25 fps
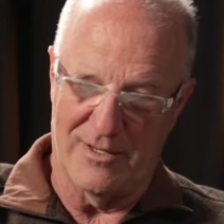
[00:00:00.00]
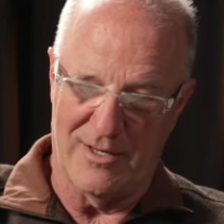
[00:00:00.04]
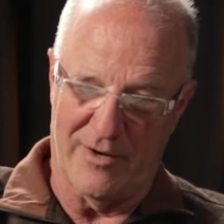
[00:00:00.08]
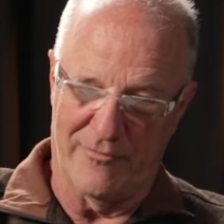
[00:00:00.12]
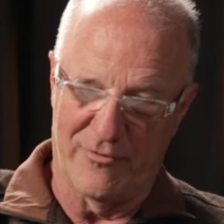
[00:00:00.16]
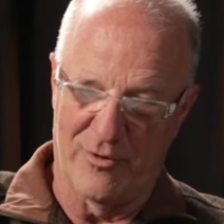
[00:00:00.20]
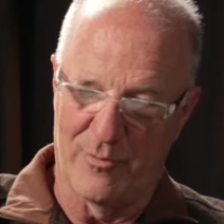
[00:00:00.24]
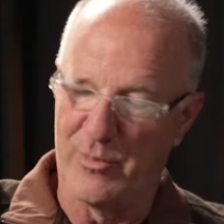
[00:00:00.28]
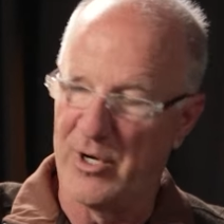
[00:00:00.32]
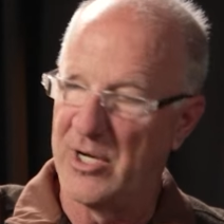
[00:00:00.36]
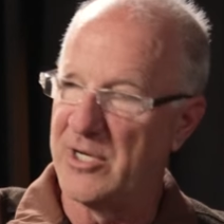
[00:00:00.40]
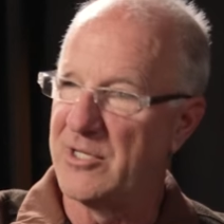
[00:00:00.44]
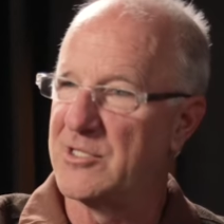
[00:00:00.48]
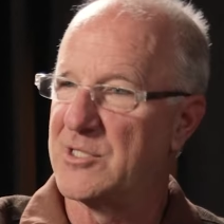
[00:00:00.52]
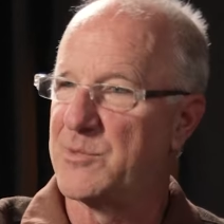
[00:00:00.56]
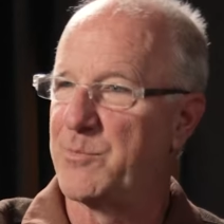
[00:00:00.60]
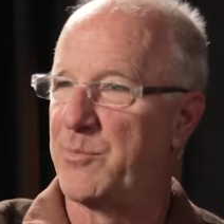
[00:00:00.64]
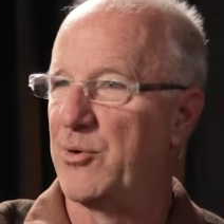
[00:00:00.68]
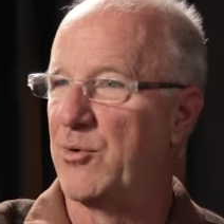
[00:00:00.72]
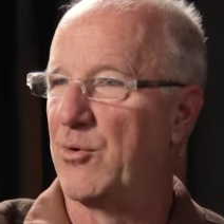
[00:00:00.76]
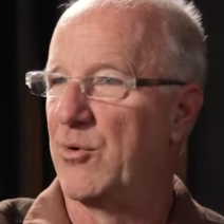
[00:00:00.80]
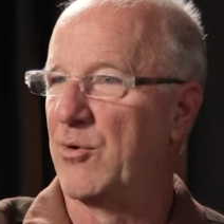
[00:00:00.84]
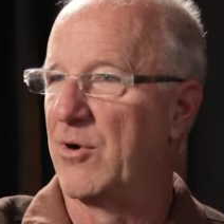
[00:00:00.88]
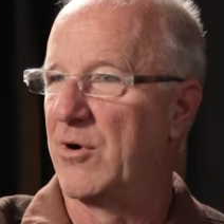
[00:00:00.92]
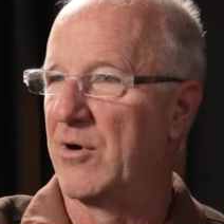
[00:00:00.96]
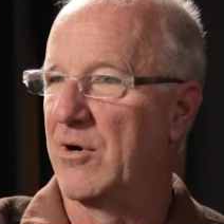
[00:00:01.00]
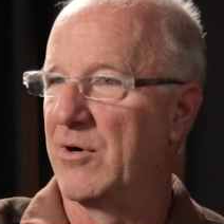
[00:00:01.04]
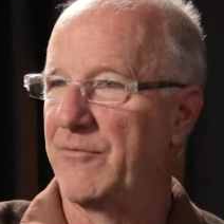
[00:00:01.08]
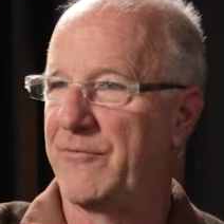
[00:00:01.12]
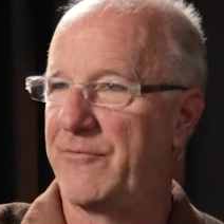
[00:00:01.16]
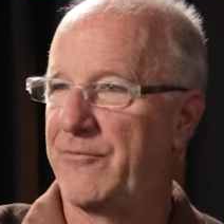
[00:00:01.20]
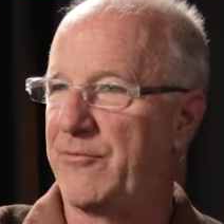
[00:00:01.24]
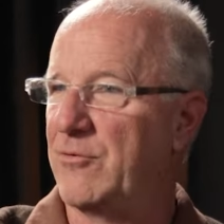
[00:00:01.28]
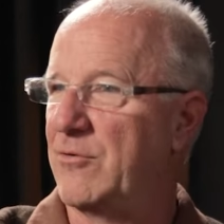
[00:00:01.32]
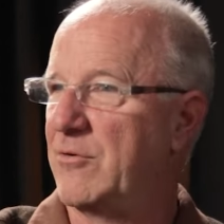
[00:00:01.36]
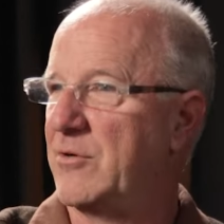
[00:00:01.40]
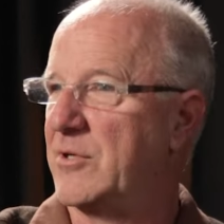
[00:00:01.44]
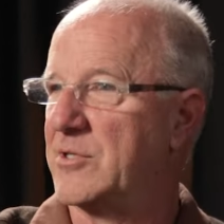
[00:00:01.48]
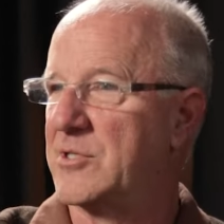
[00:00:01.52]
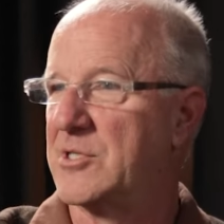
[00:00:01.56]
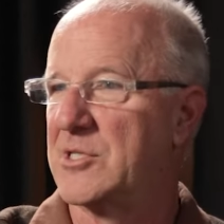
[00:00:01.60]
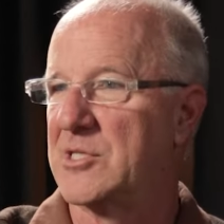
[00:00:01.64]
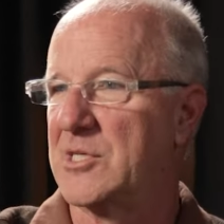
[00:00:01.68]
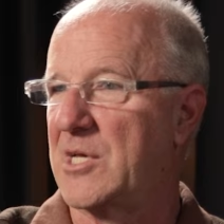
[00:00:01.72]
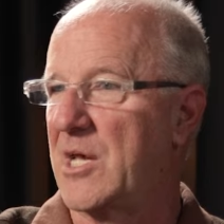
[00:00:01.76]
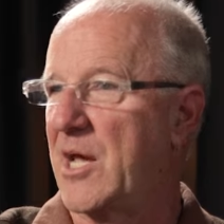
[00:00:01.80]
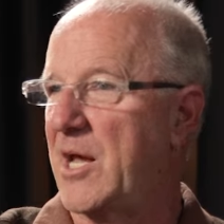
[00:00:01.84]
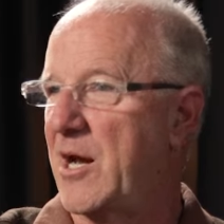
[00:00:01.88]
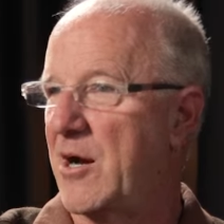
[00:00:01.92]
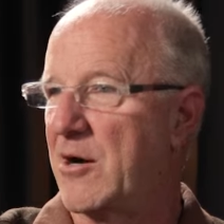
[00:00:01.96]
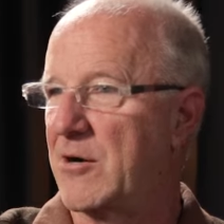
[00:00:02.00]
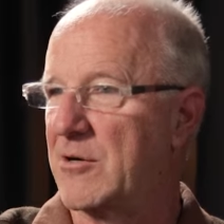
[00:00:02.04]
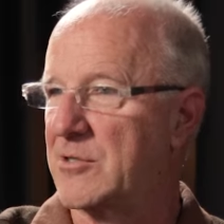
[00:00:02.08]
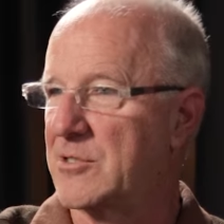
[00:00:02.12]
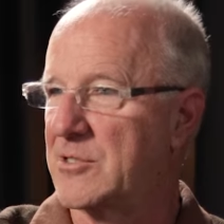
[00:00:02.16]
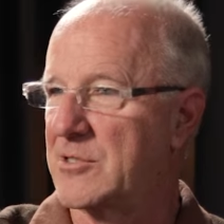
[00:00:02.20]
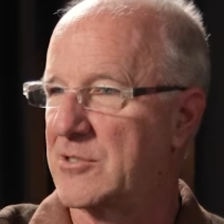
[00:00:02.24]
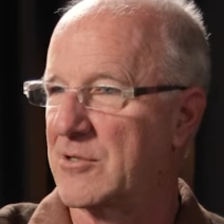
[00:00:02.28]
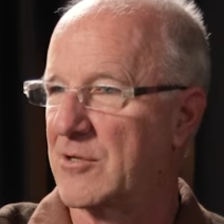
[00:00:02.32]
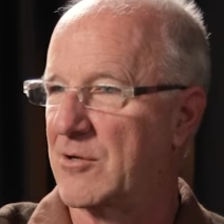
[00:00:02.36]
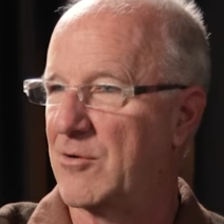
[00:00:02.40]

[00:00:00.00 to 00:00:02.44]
and everybody's poor. Food is scarce.